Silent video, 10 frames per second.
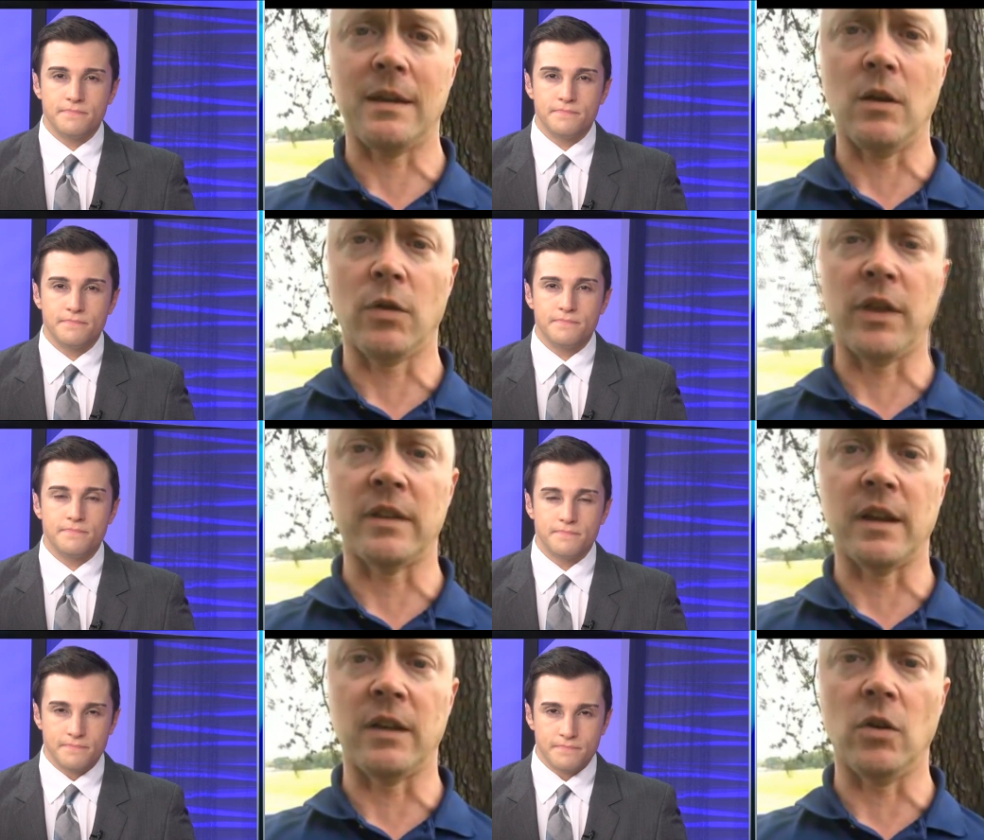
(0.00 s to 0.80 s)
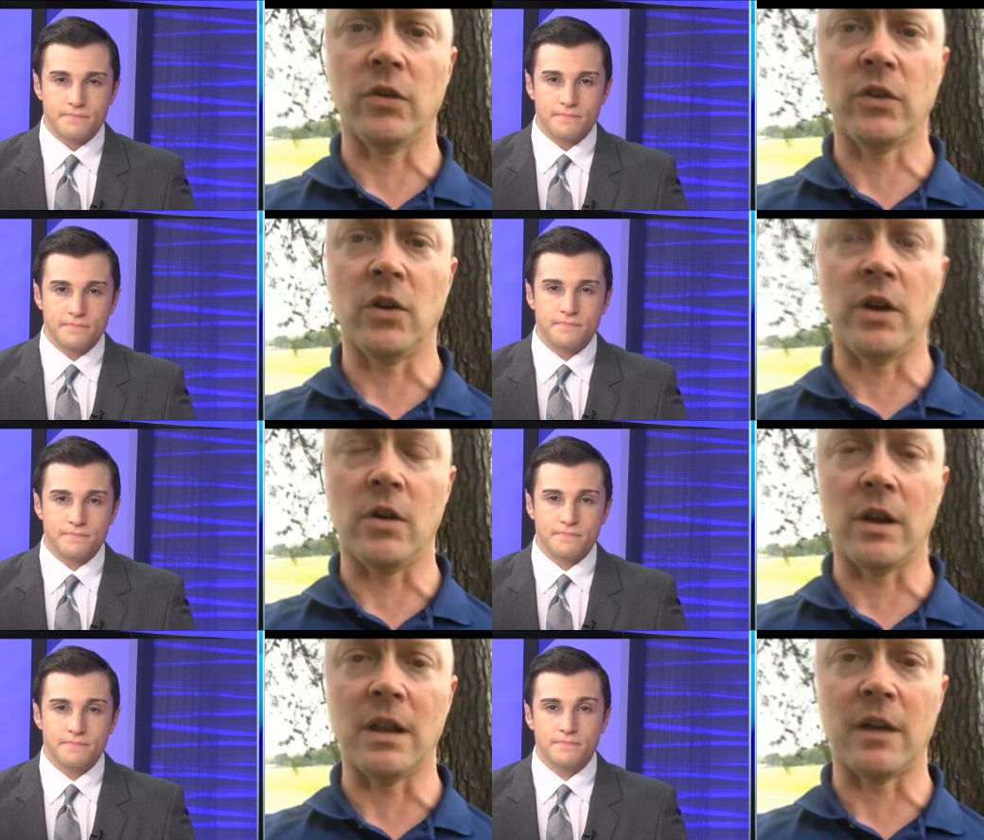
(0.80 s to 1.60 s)
Speaker 1: I don't think that you are
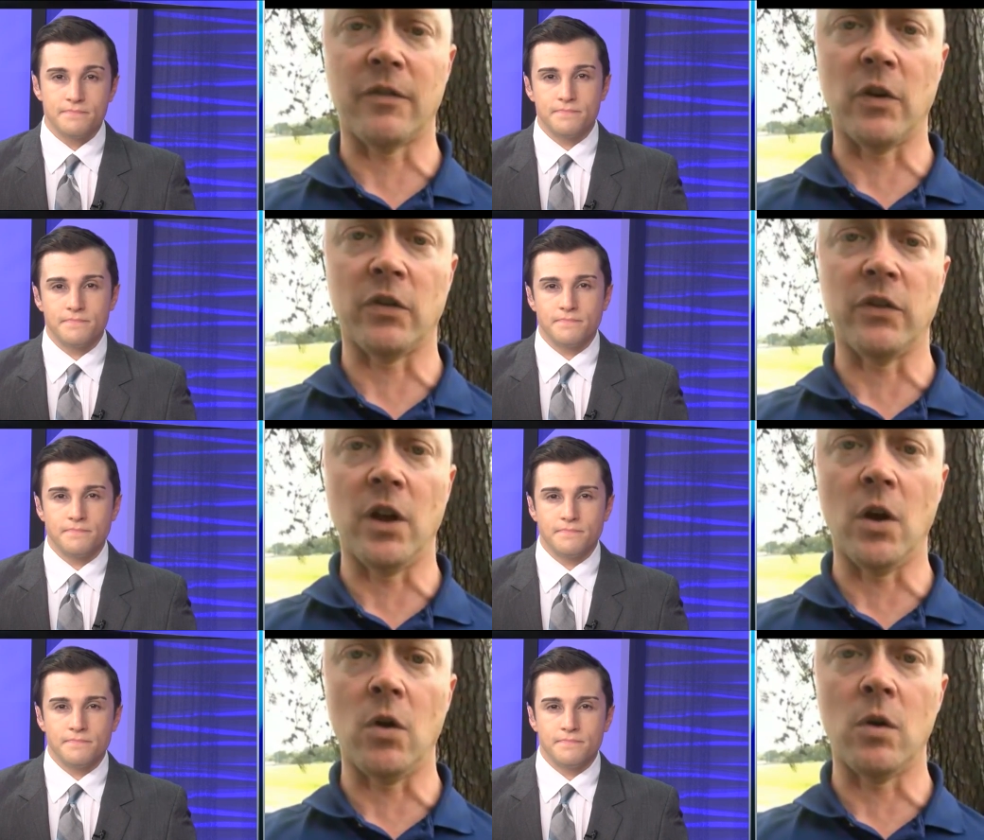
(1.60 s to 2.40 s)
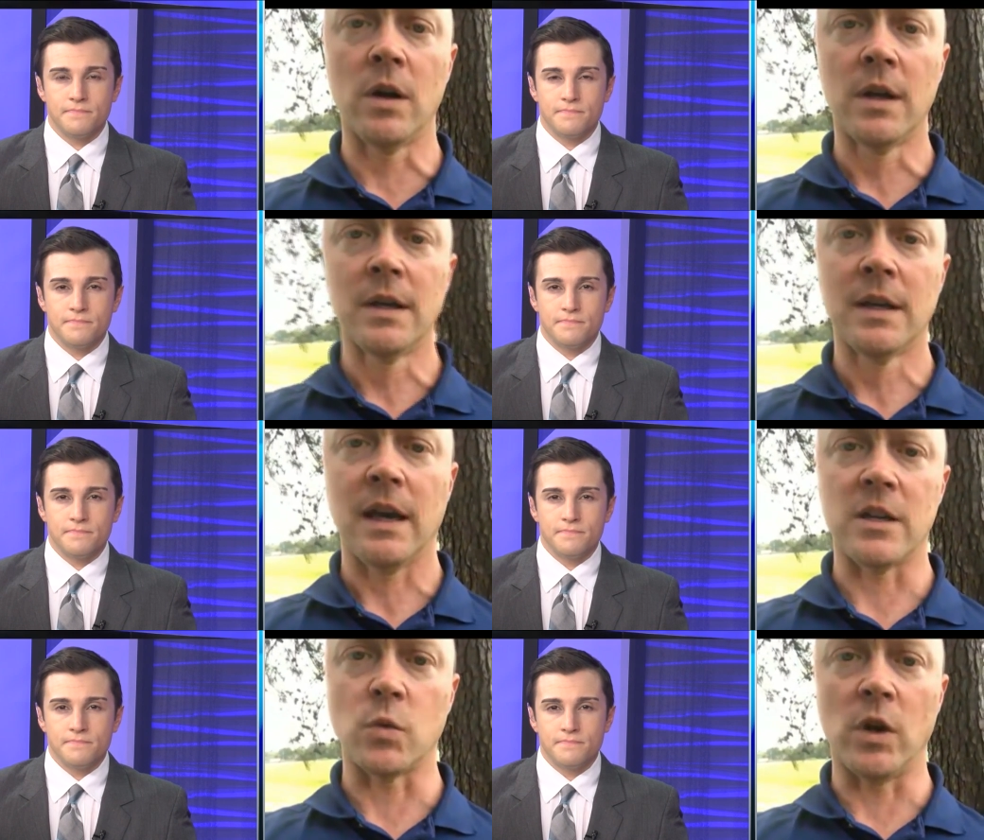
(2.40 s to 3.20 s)
hearing a lot of folks know
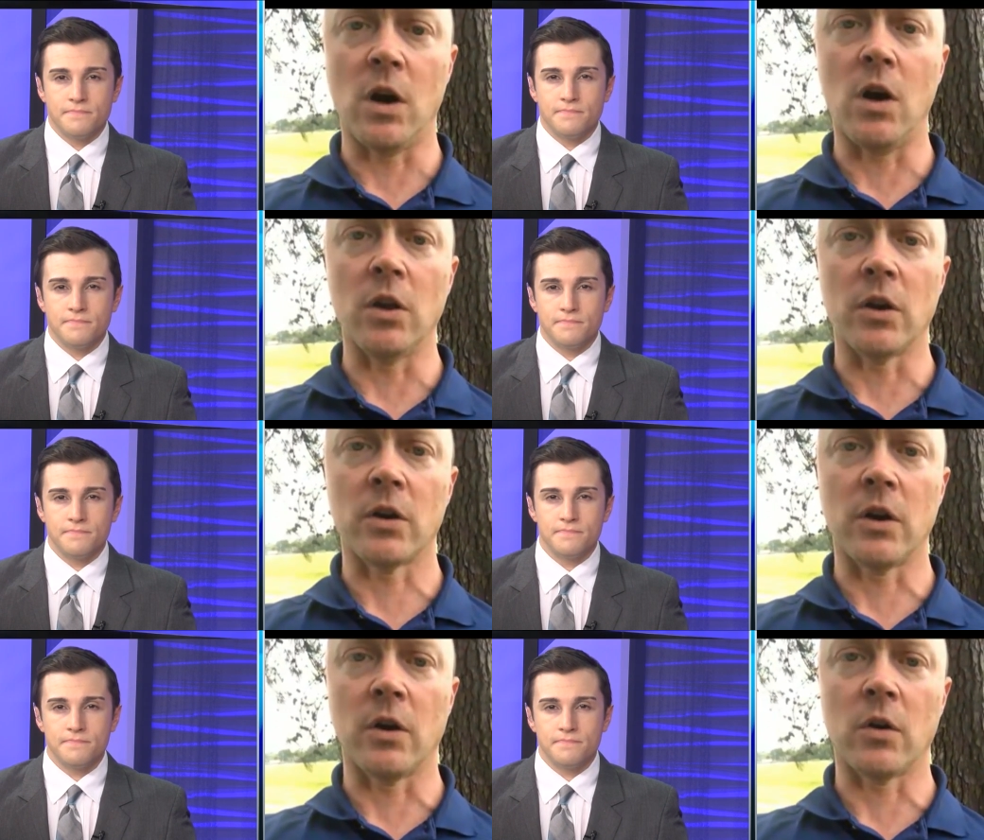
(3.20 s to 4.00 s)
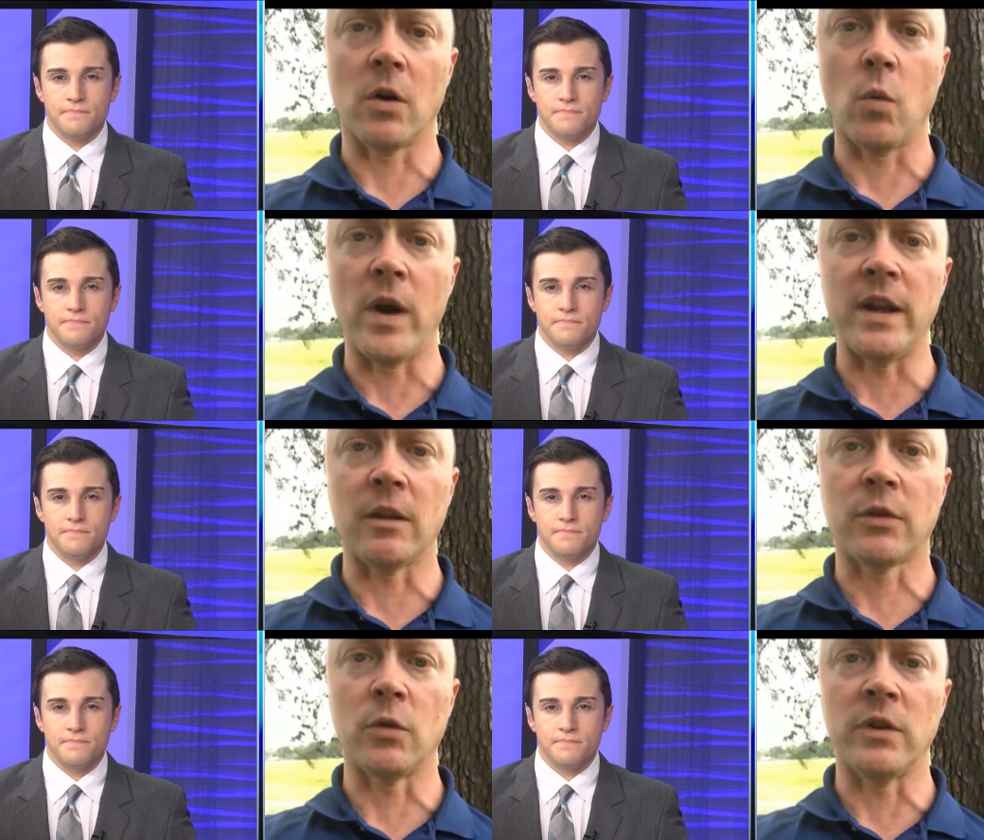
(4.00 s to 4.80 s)
as we all are, are, are,
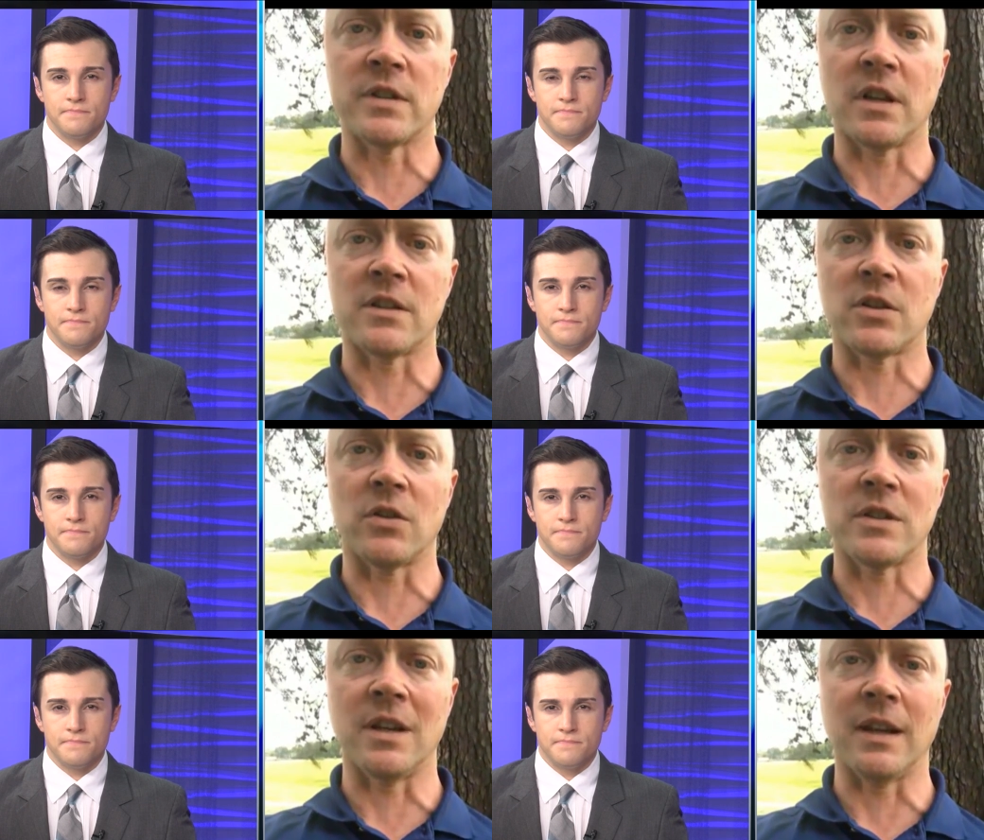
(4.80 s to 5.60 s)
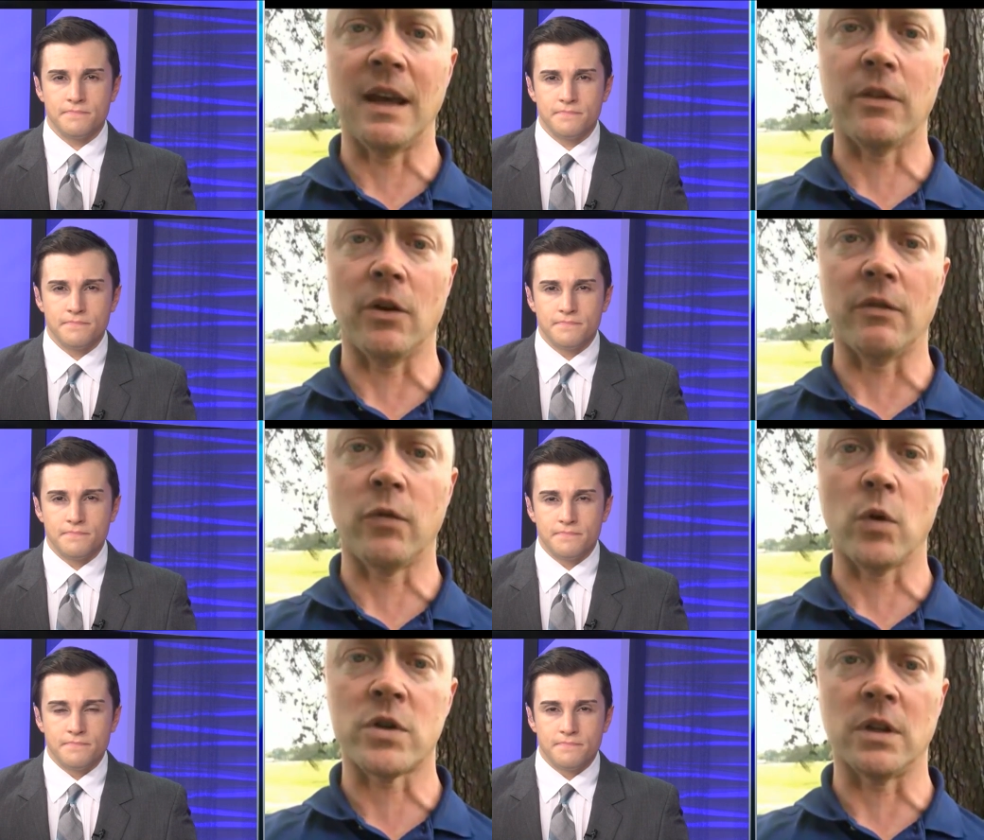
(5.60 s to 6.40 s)
waiting through this uncertainty together,
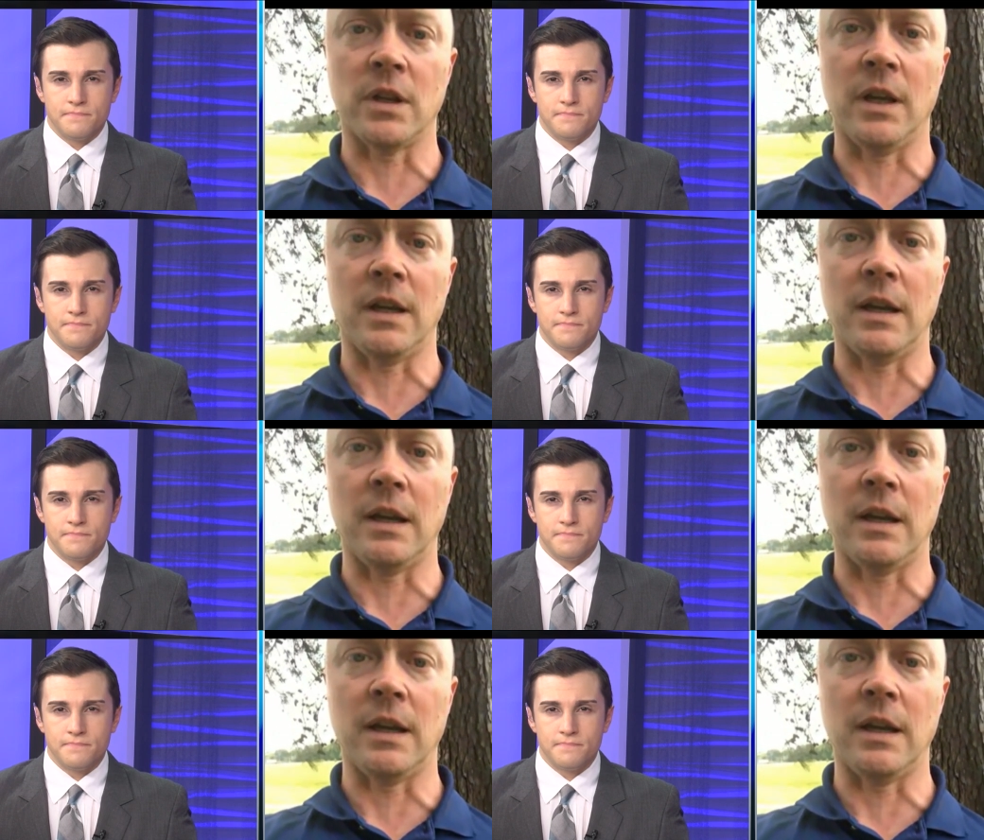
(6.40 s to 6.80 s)
unfortunately.